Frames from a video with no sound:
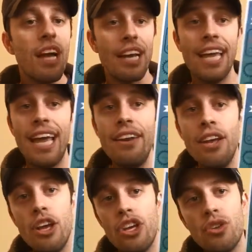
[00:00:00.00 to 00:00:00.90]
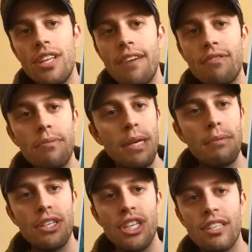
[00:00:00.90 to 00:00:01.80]
Again, you'll never be
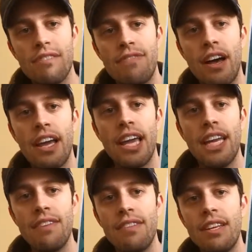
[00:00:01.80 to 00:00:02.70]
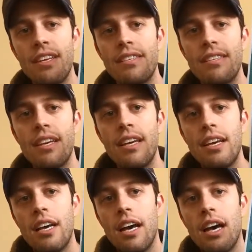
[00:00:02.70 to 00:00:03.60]
able to justify any of these
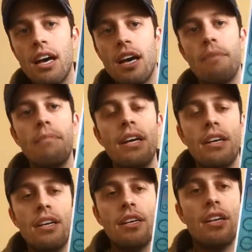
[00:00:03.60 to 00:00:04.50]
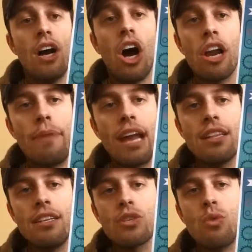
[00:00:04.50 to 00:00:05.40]

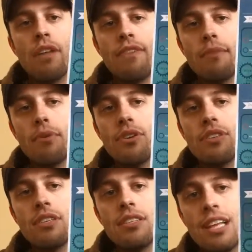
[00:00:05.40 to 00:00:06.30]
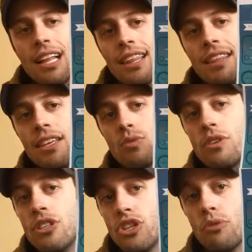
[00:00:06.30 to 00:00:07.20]
automatically disqualified persons. These
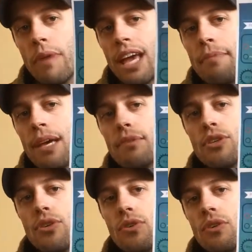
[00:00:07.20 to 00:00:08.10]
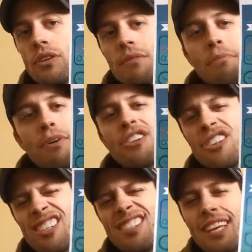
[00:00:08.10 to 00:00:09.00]
ones you may be able to, but it's
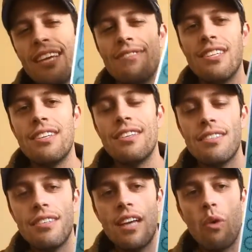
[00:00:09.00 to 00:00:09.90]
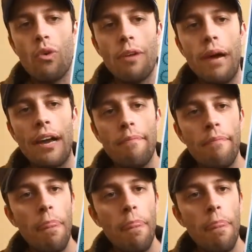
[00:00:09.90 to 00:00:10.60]
just safe to not worry about